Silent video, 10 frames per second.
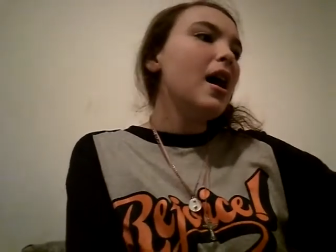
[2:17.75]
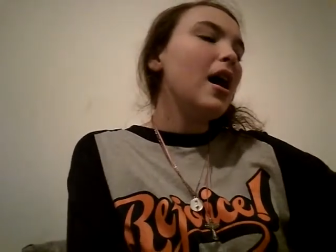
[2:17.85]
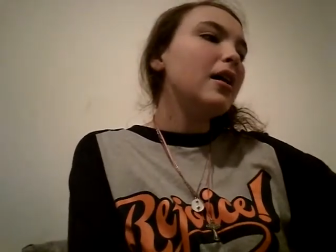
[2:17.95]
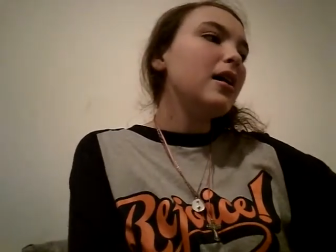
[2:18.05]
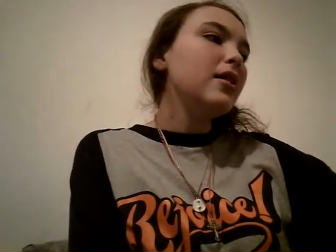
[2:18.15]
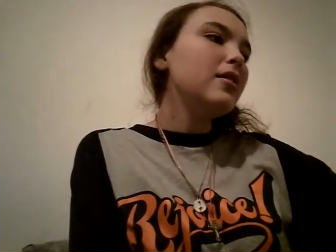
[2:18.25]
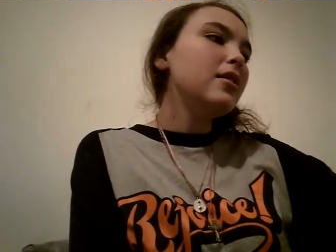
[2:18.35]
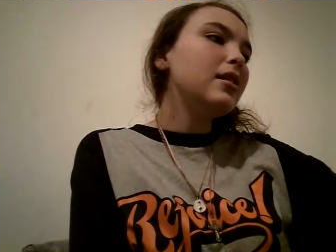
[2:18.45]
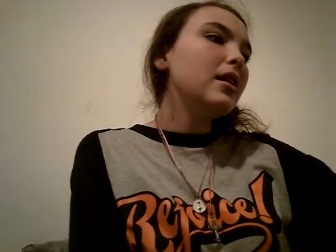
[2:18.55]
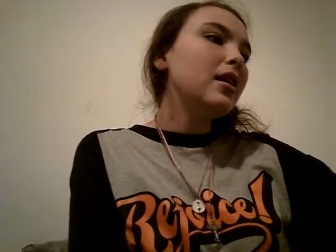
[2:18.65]
Another
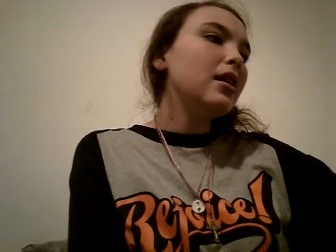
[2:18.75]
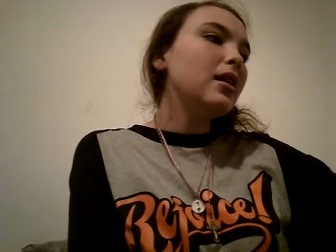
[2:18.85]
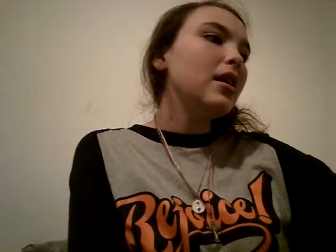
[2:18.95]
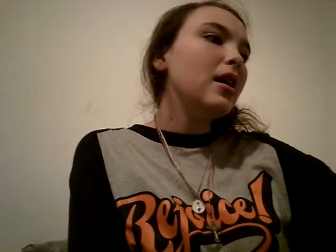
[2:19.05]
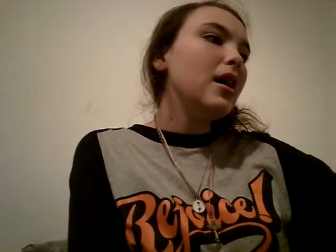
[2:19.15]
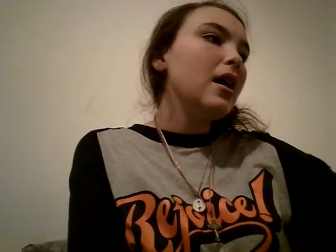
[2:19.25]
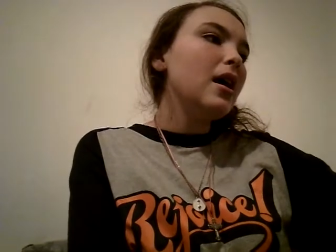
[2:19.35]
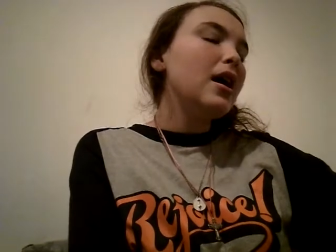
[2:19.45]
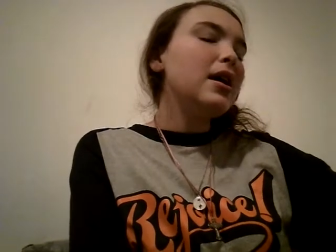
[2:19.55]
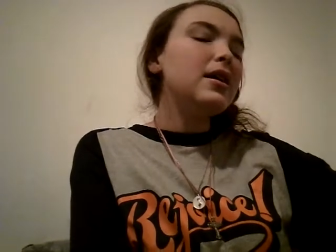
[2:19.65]
thing
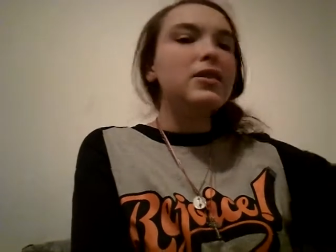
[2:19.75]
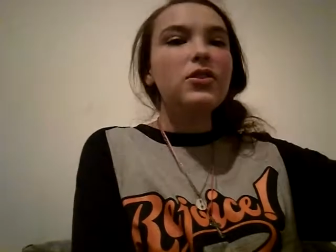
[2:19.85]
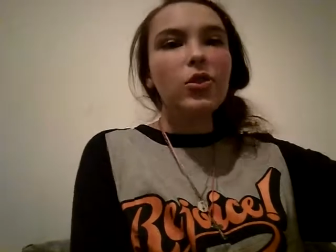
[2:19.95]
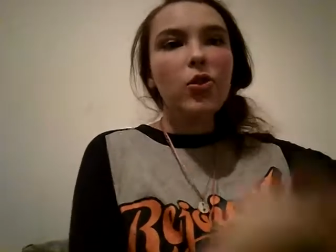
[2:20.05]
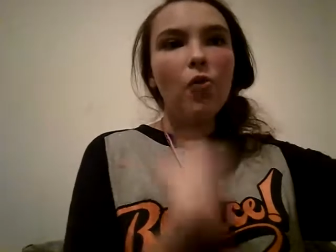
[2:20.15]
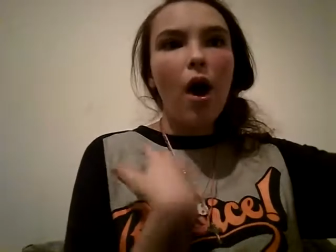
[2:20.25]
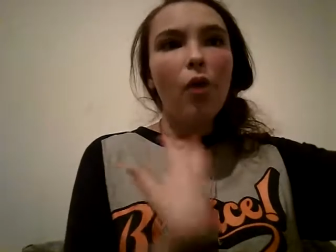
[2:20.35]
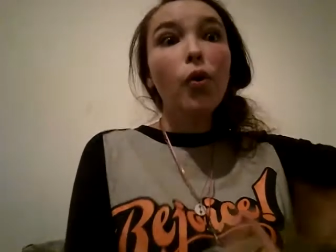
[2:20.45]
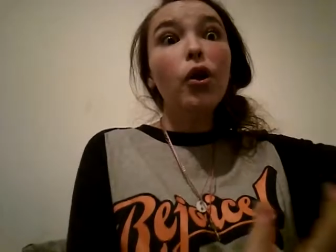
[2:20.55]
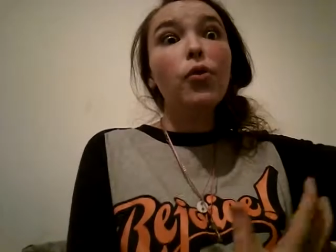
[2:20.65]
is you are
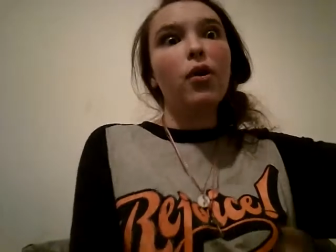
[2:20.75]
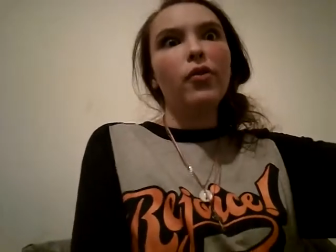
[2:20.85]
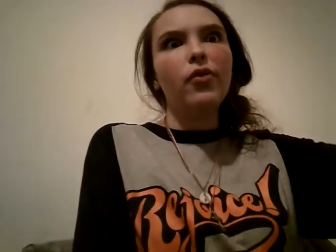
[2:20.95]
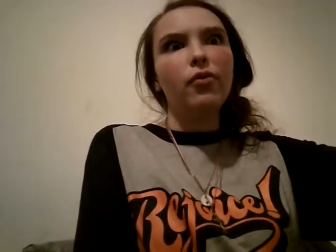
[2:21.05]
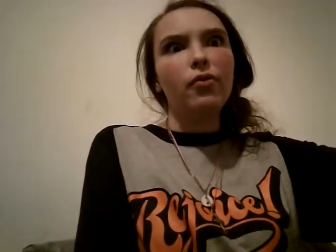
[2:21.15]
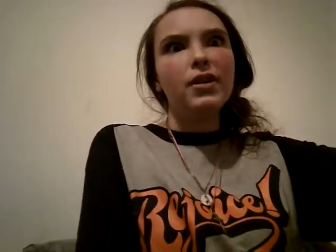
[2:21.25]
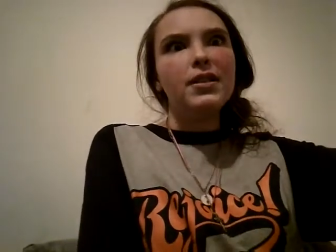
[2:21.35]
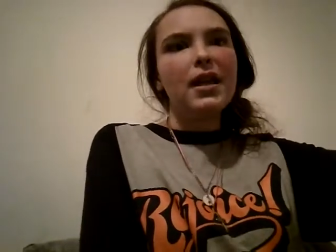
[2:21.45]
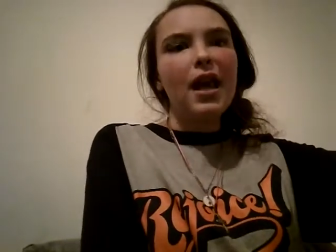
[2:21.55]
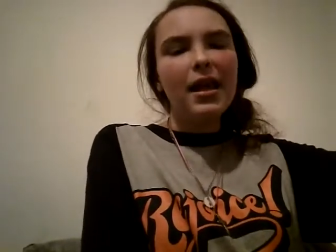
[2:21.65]
where you are for a
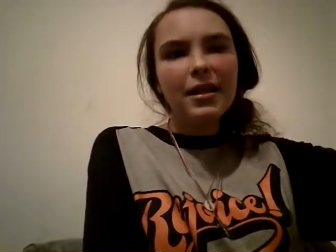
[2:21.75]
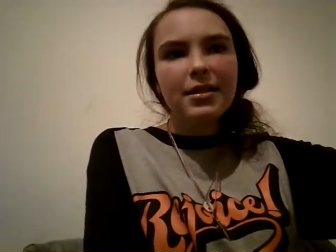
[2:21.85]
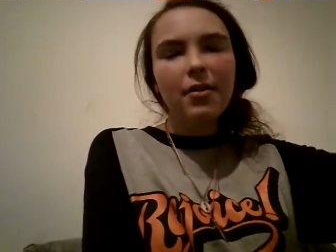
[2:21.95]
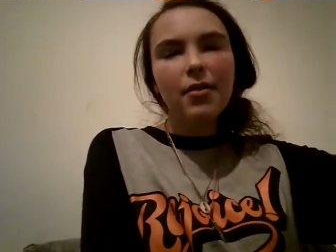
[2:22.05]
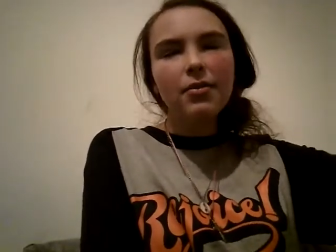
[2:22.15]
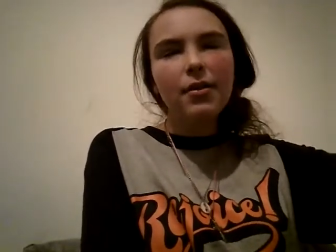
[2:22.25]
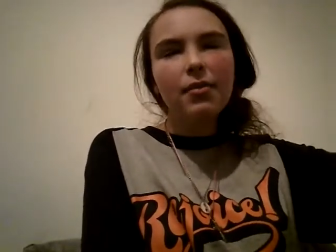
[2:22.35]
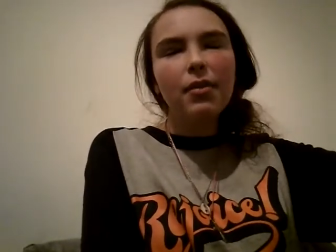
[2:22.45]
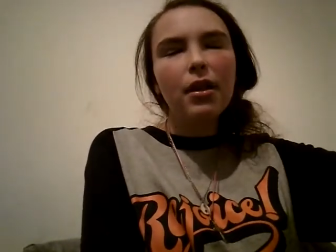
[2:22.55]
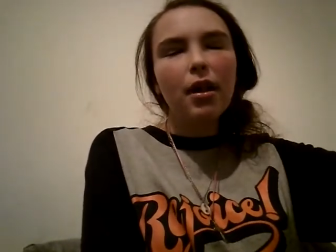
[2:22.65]
reason. I think sometimes we
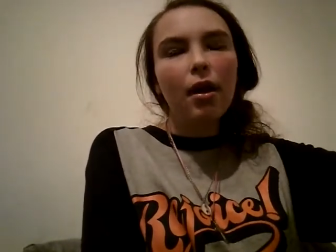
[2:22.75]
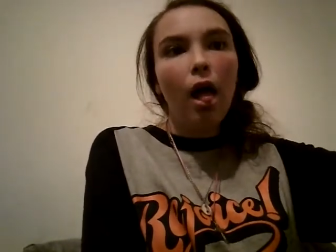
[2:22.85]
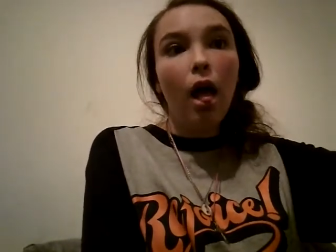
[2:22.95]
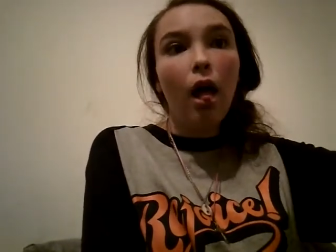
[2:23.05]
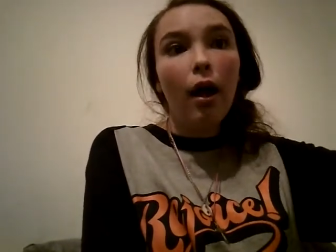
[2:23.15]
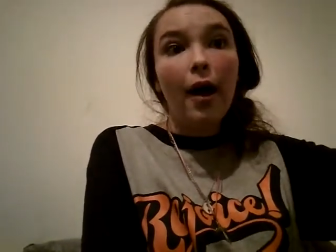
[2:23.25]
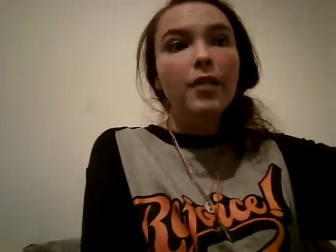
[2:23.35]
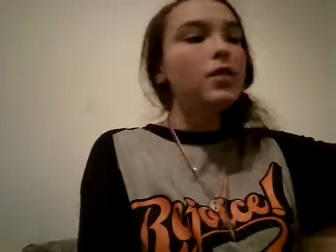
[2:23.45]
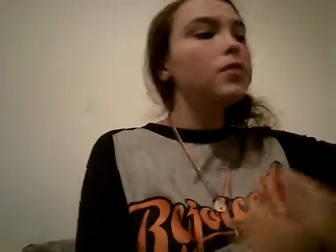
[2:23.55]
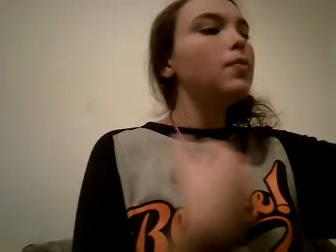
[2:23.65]
can be oh, I
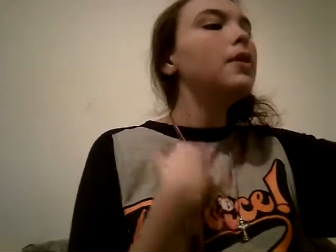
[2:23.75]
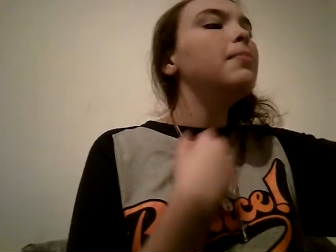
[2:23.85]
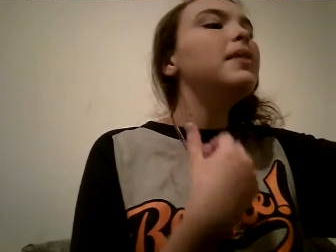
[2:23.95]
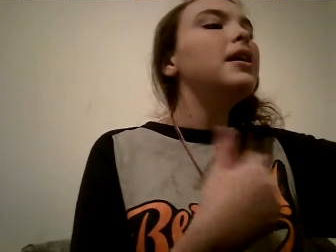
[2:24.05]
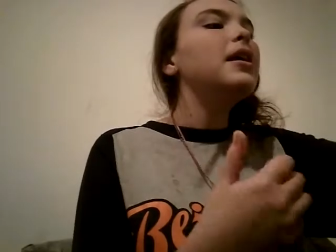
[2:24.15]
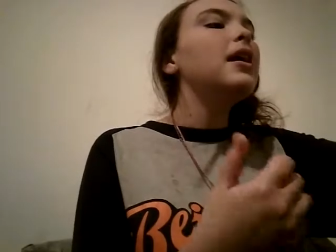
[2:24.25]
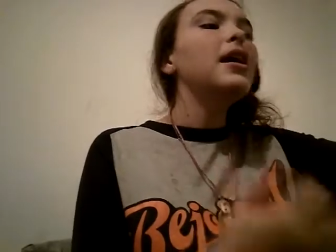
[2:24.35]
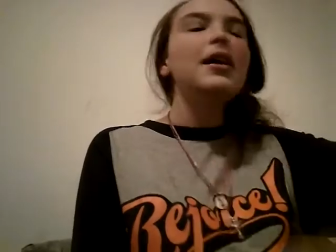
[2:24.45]
just want to be